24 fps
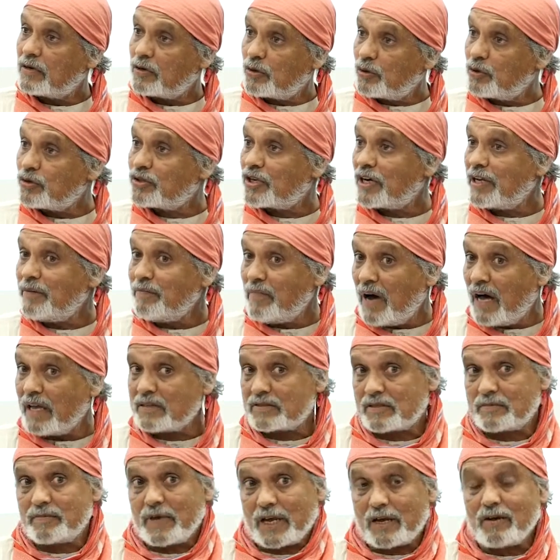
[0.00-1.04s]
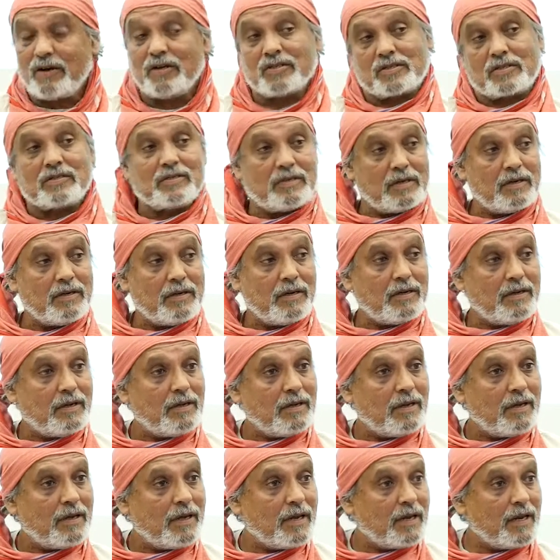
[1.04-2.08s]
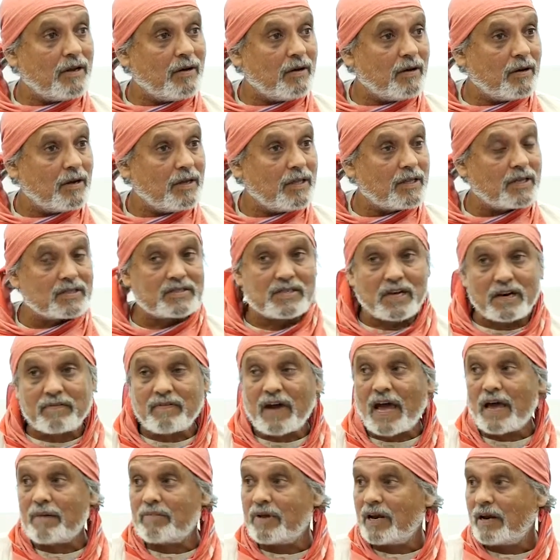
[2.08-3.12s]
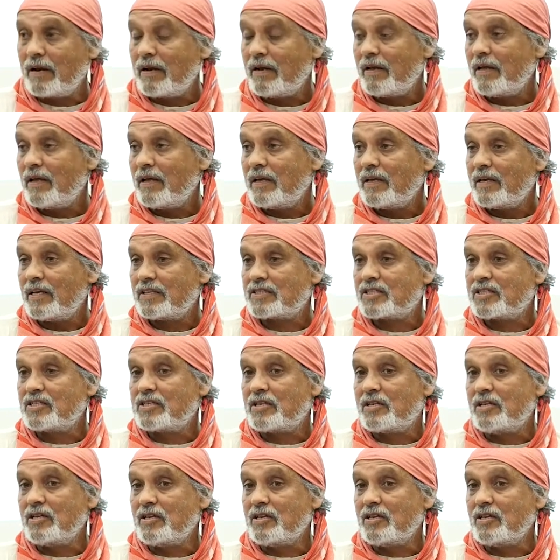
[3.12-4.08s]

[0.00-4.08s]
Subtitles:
2-3 months, because the survival is